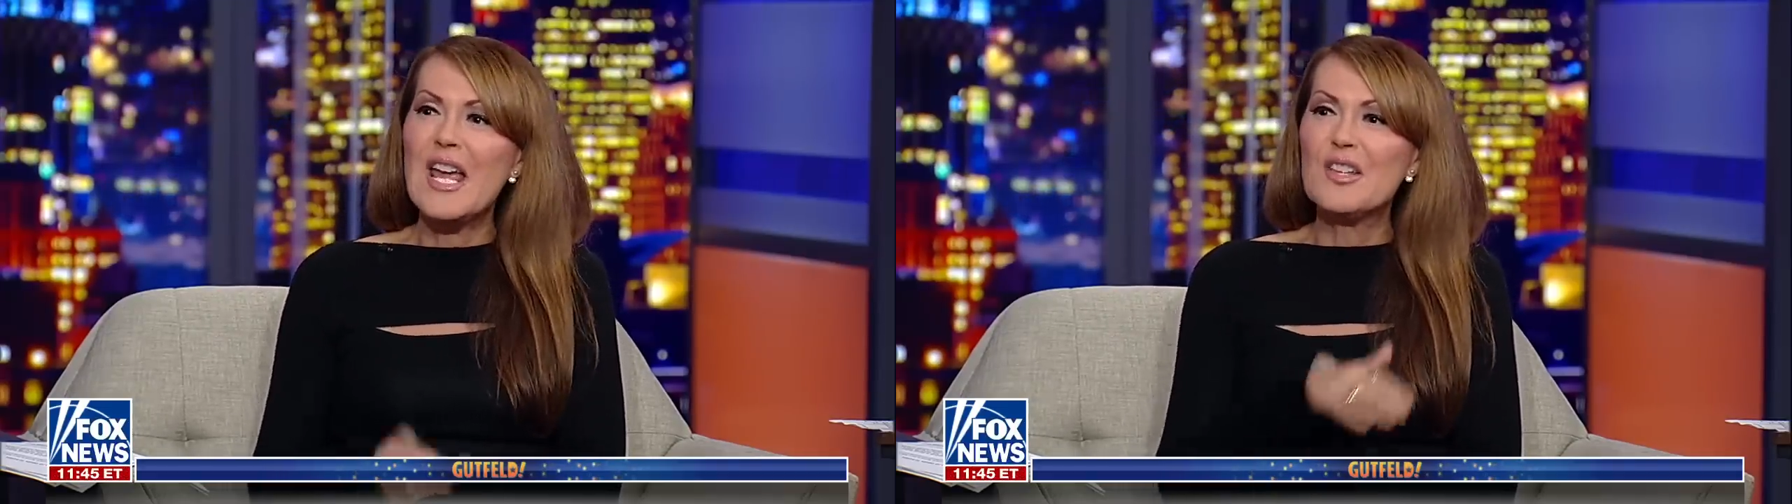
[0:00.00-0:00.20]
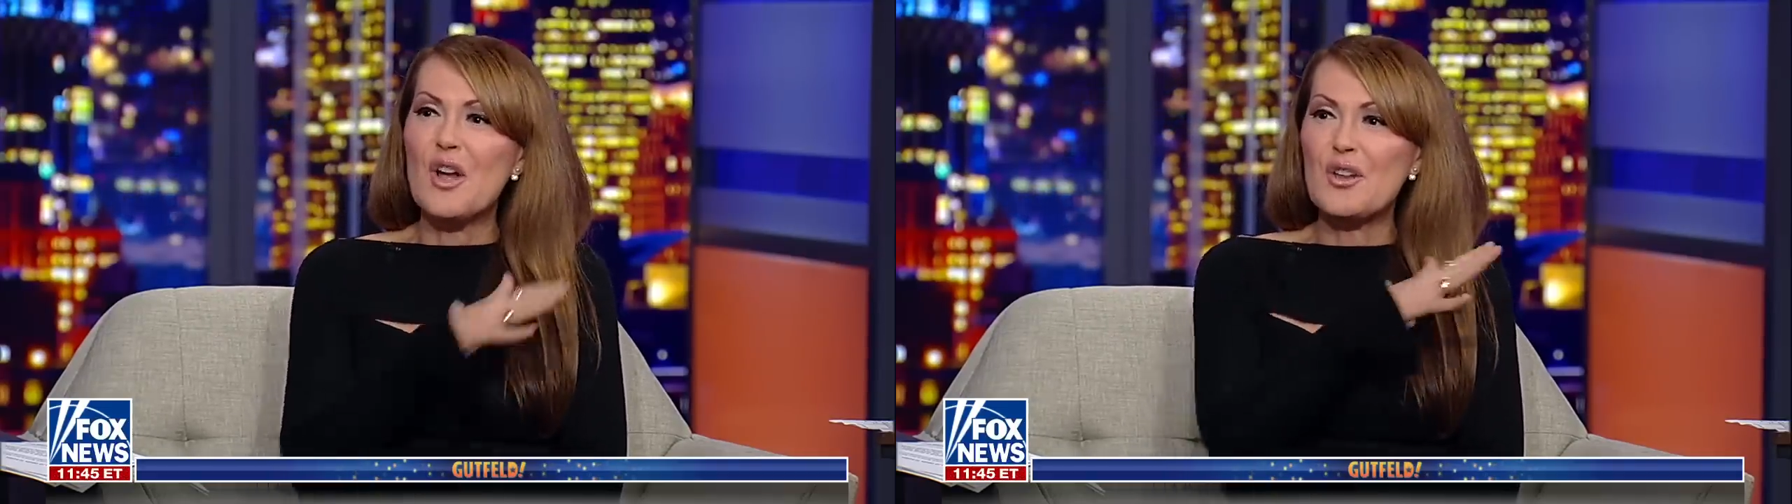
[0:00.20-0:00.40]

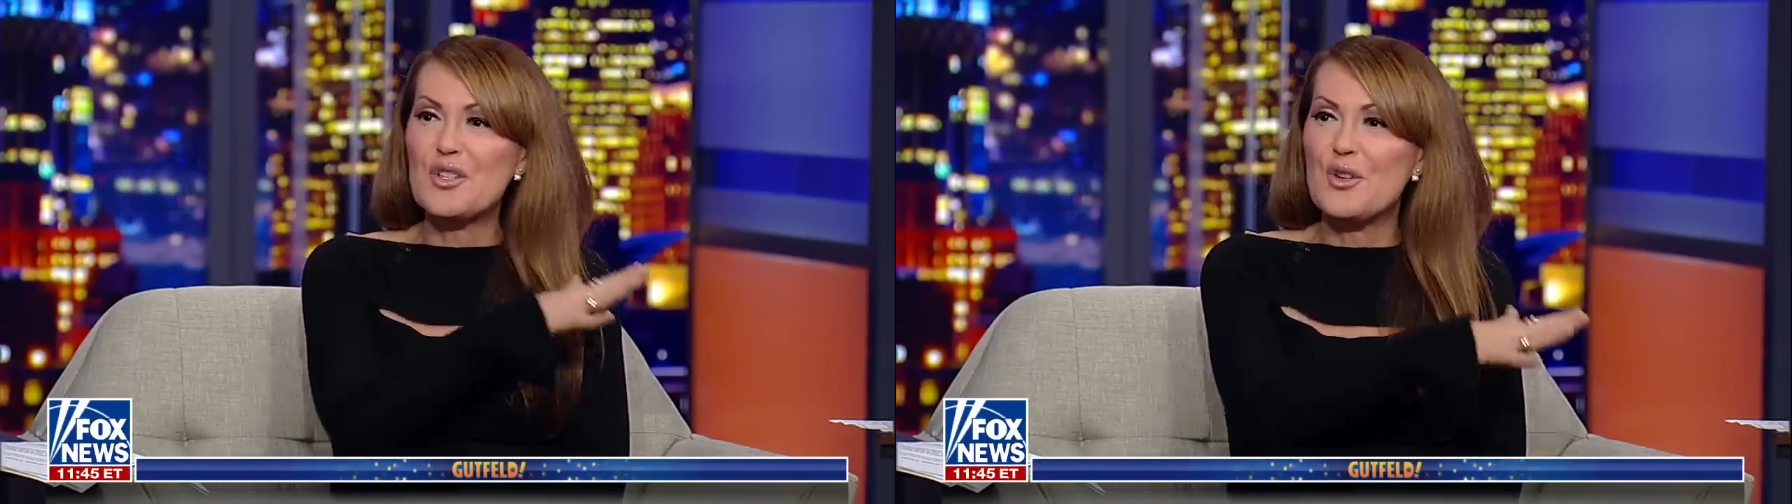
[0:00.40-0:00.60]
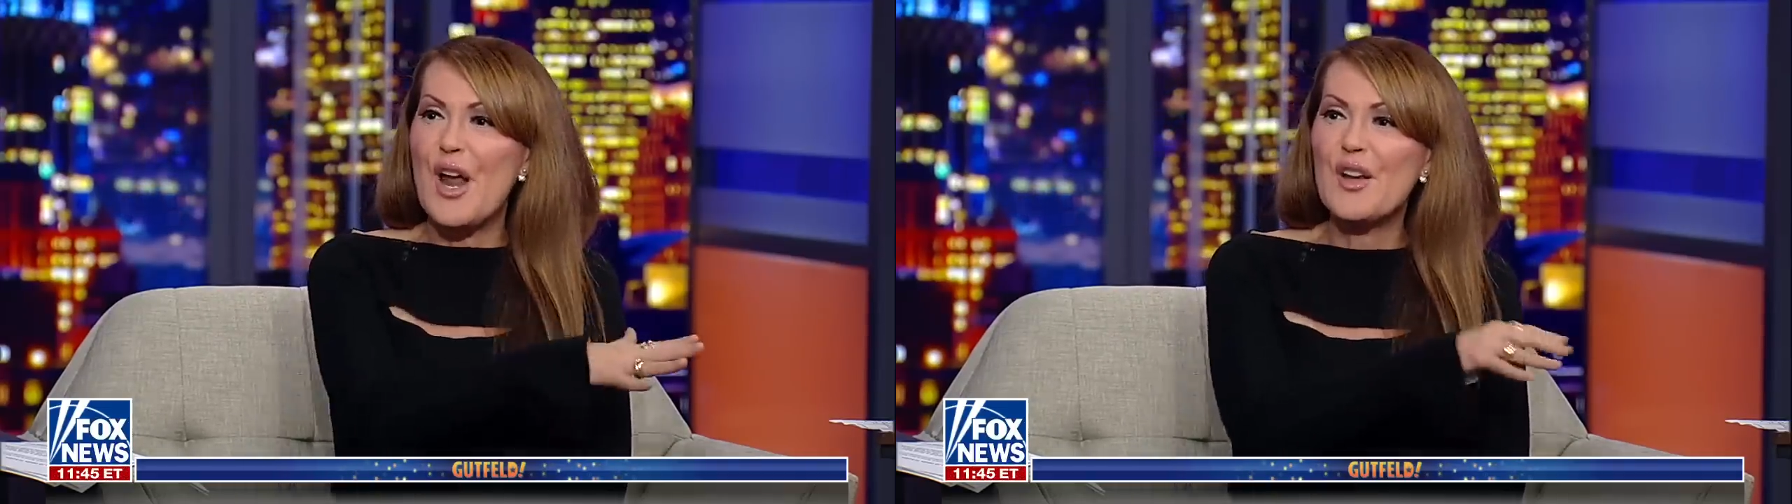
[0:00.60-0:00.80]
He's
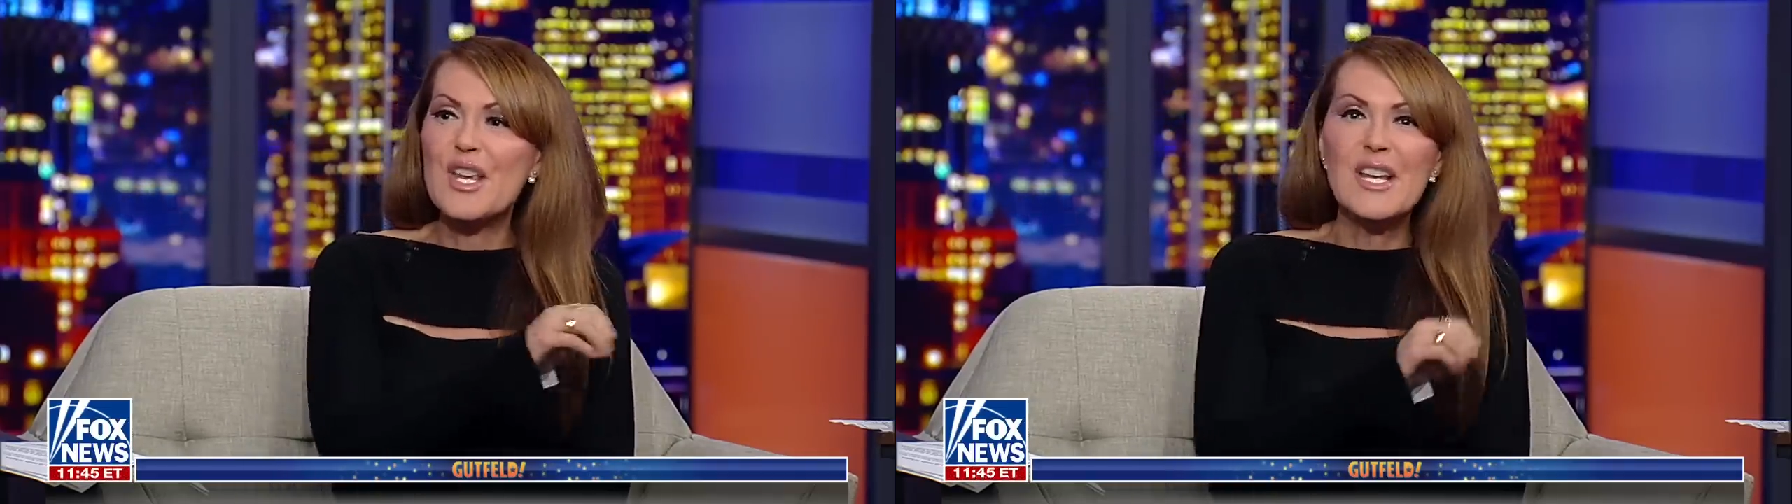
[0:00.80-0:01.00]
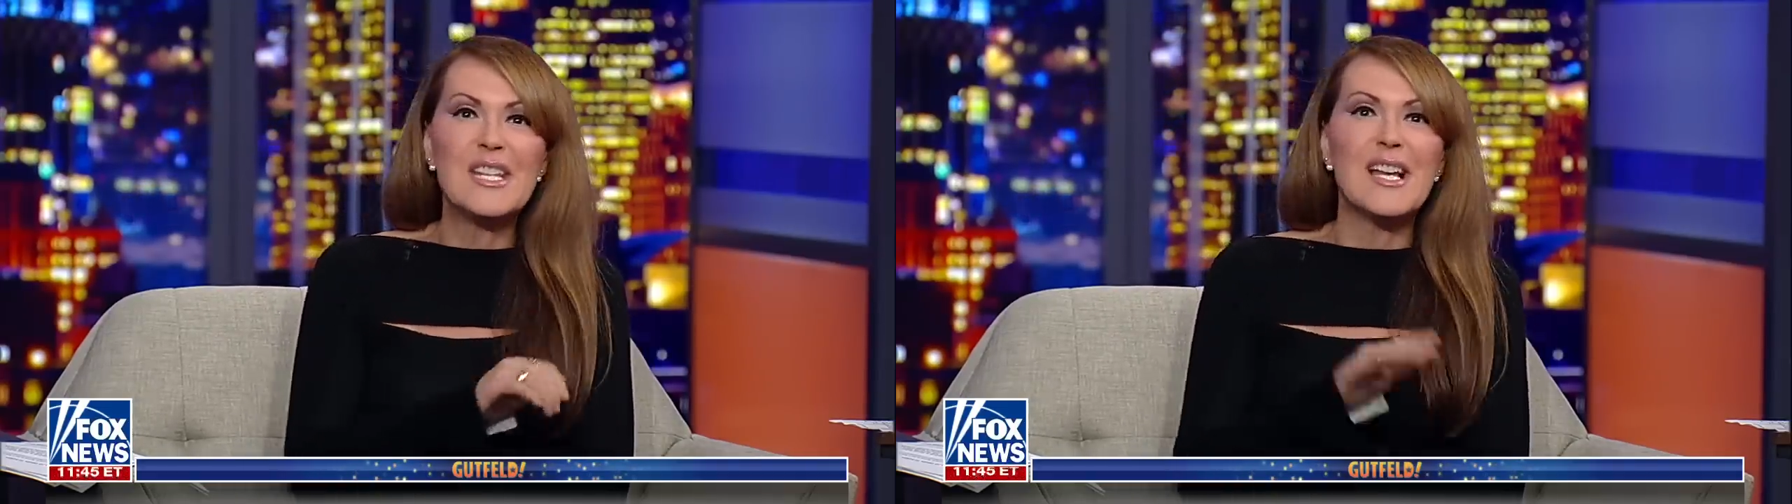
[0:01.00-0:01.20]

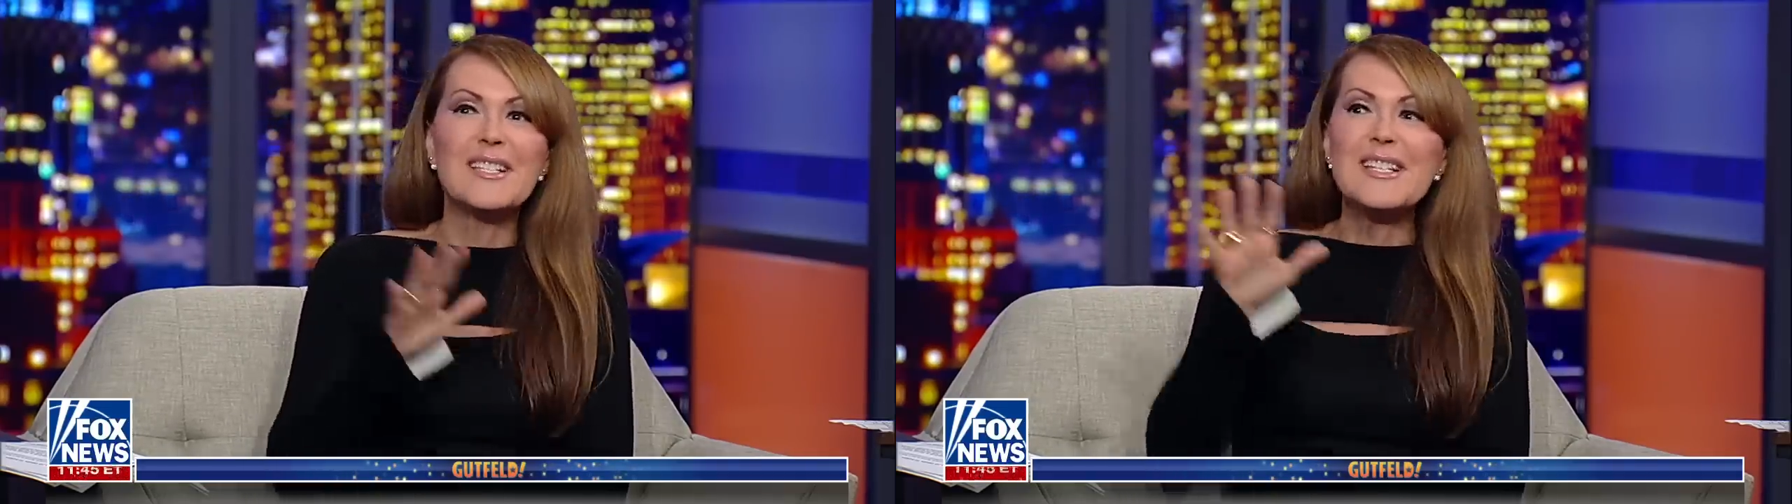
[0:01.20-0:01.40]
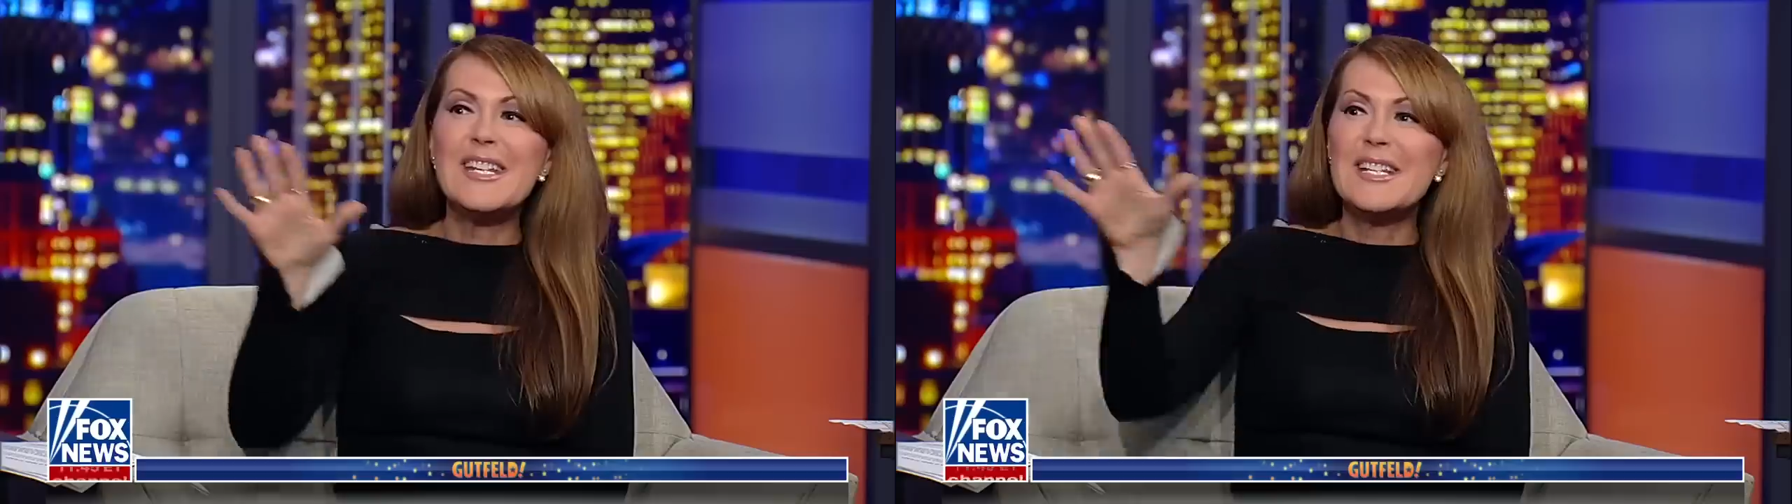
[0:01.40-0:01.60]
Australian. He
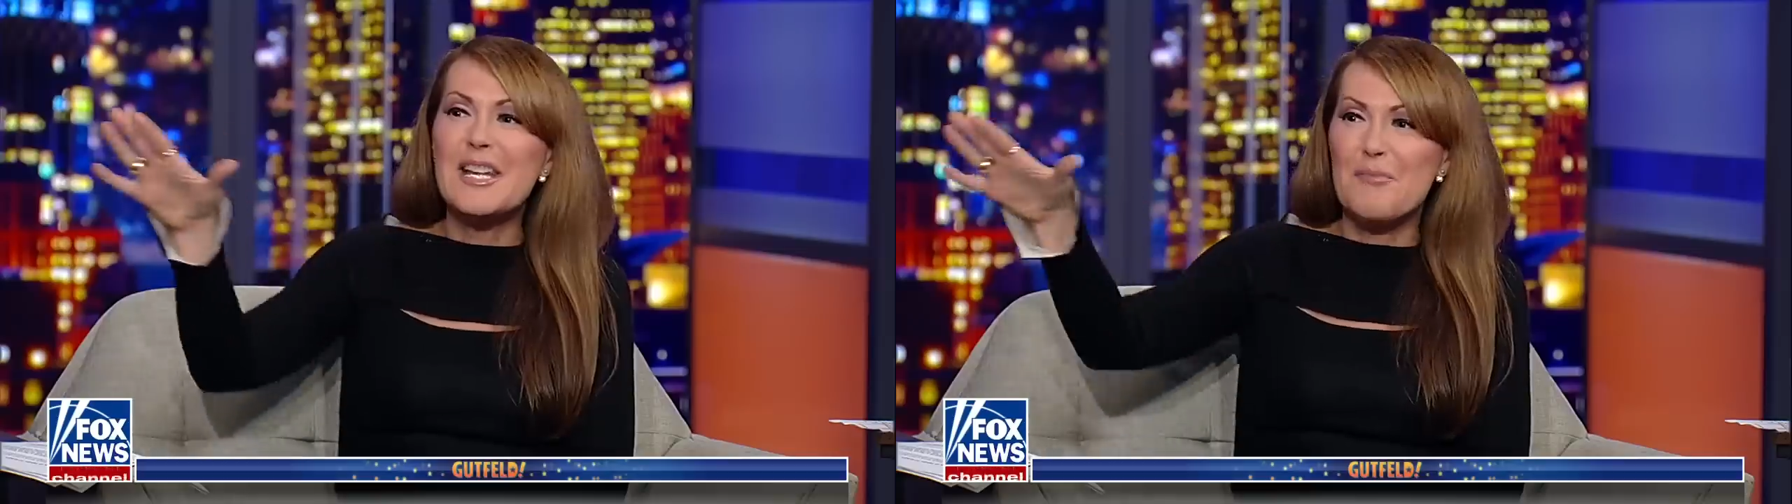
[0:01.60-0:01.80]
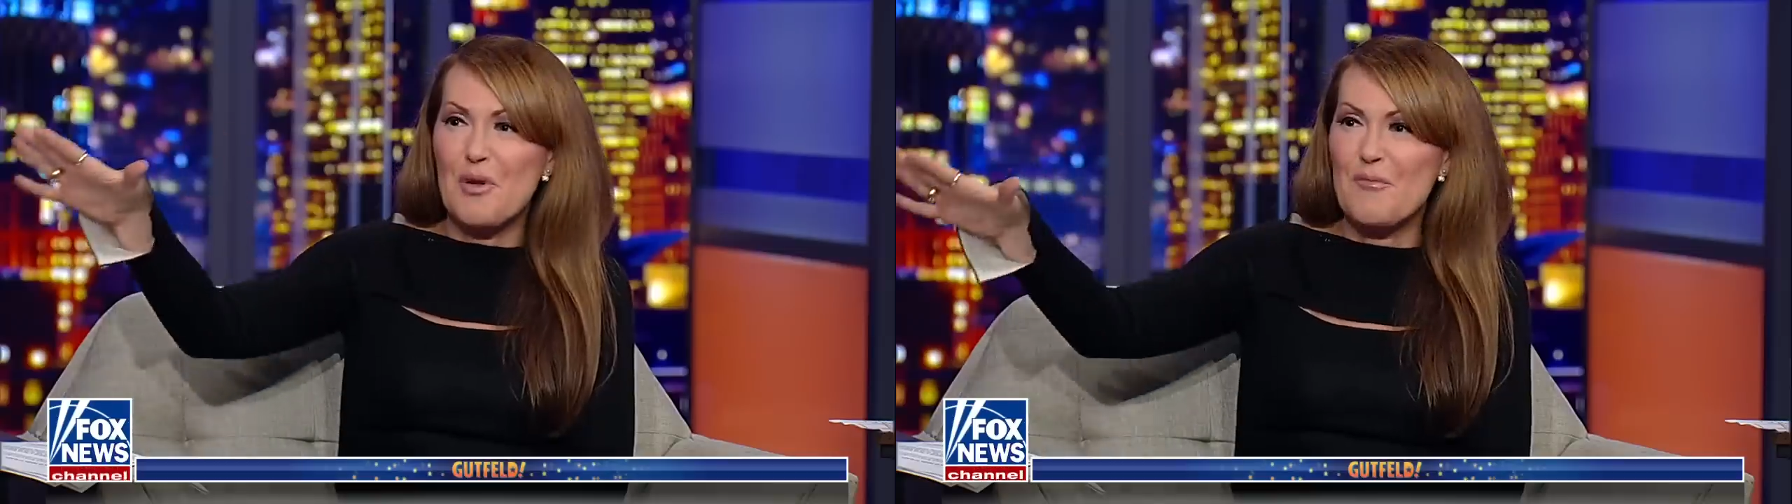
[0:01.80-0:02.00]
doesn't need to get